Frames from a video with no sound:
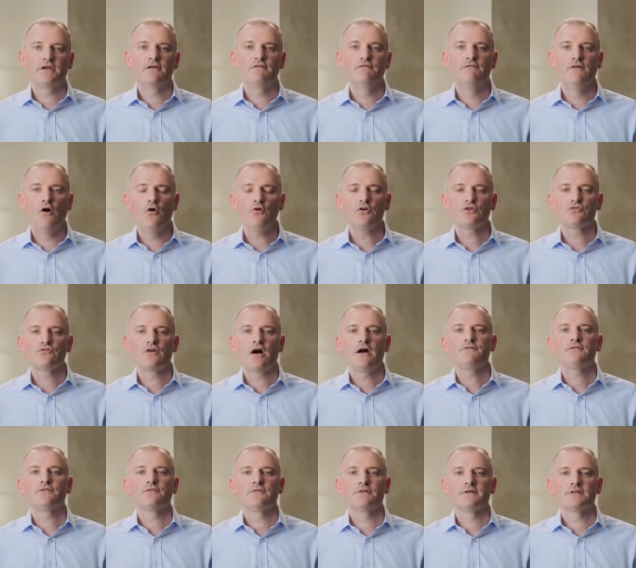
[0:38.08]
the Evoke
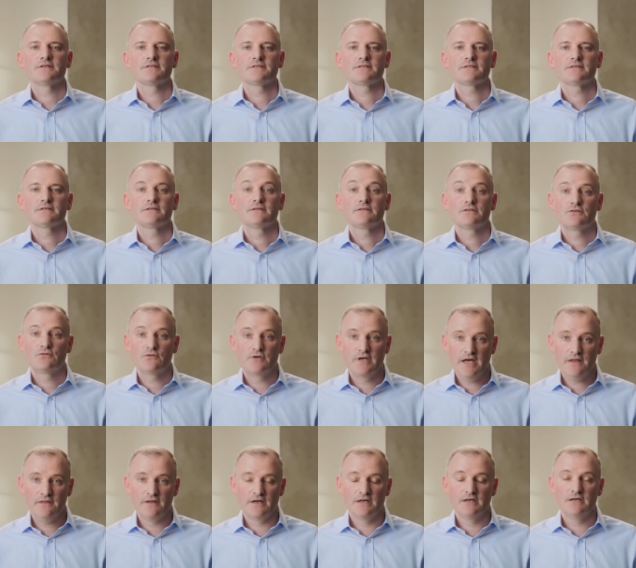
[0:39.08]
drive units
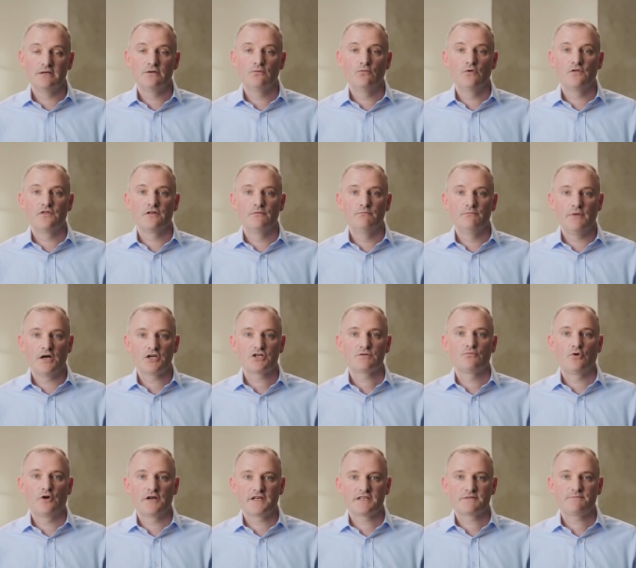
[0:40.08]
together with the much
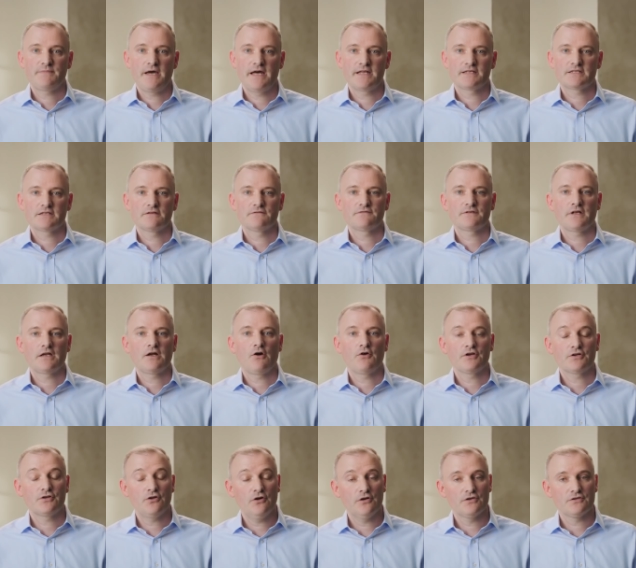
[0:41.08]
more expensive Dynaudio
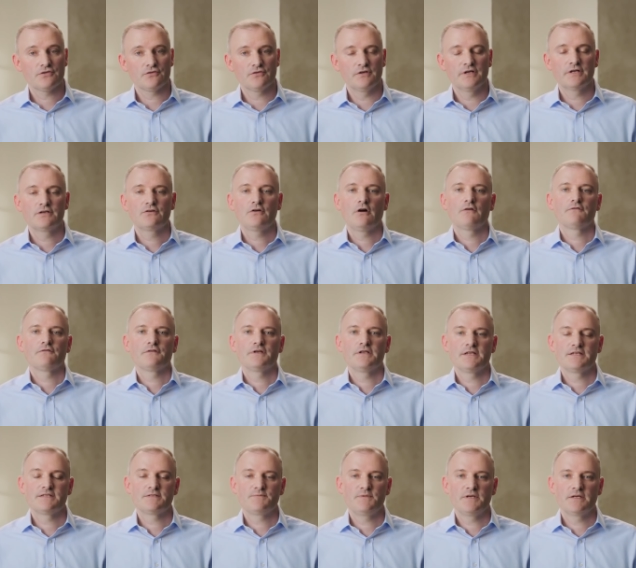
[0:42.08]
Contour and
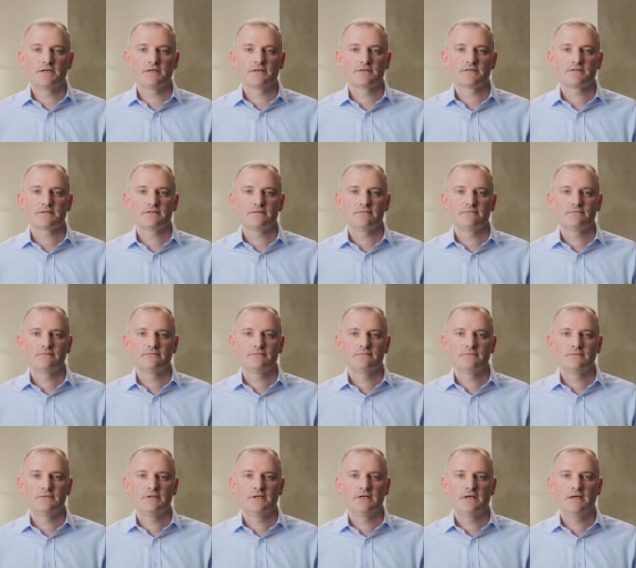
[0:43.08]
Confident speakers.
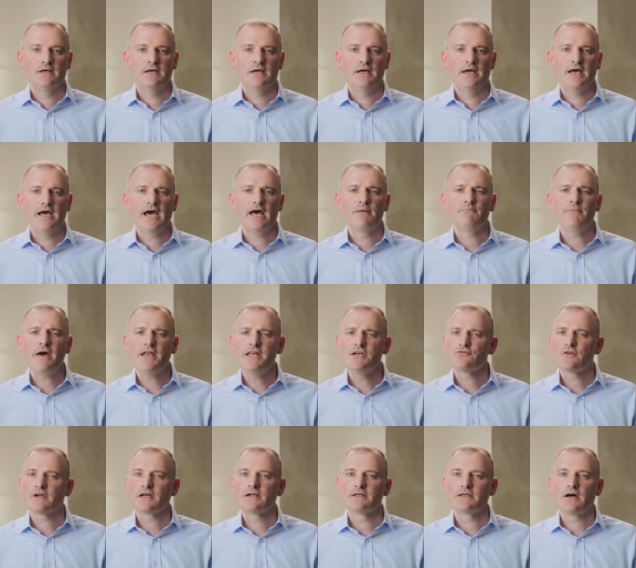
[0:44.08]
And many
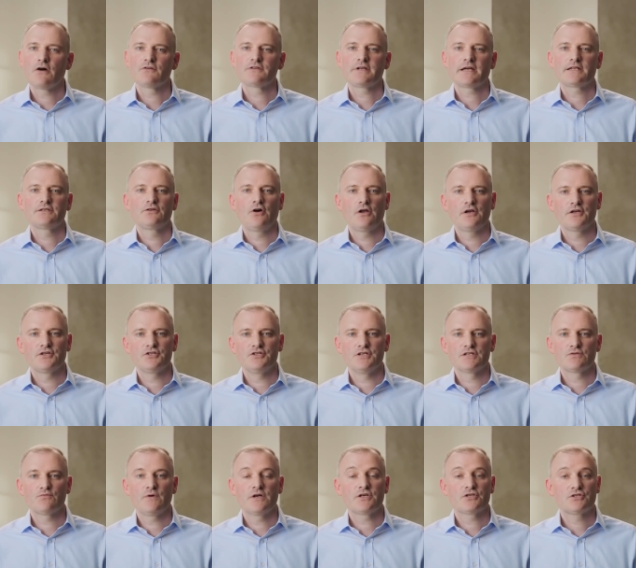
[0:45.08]
trickle-down
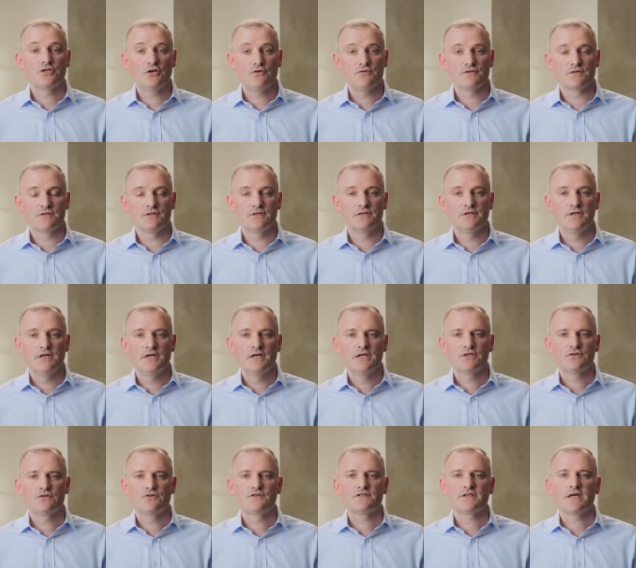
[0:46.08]
technologies were chosen
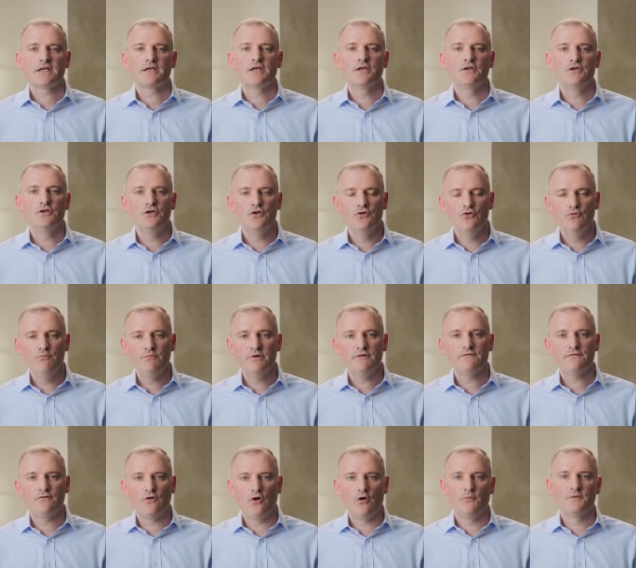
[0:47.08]
to set a new
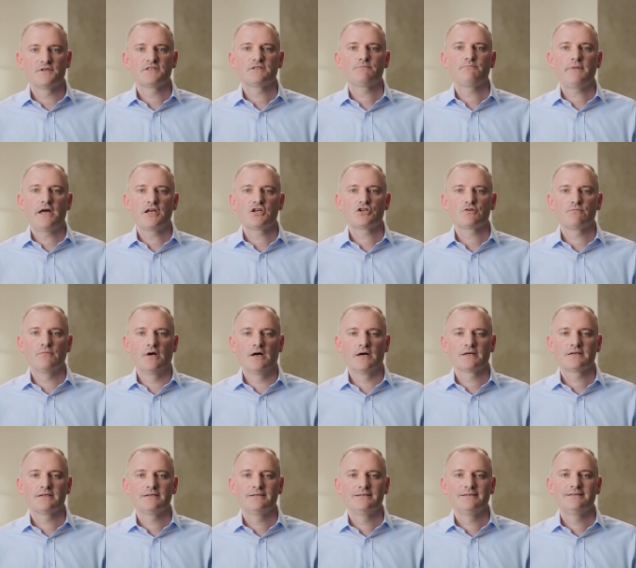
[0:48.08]
performance benchmark
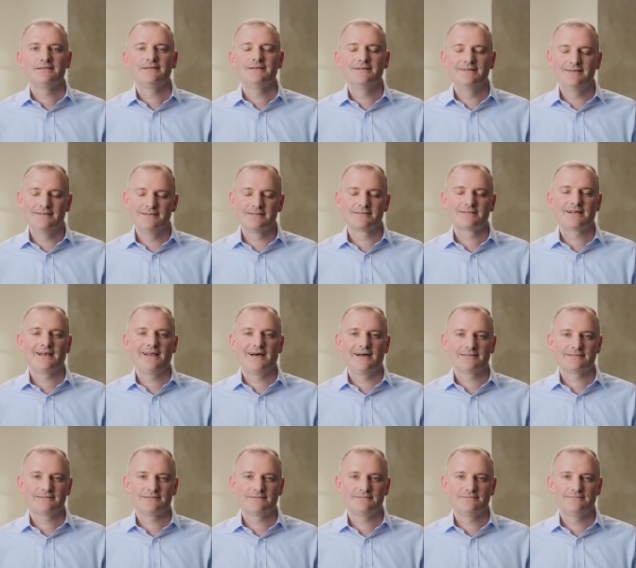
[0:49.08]
in this
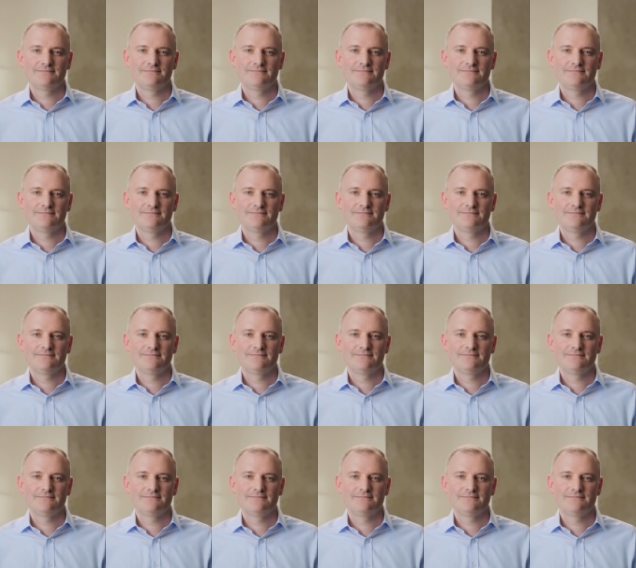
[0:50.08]
class.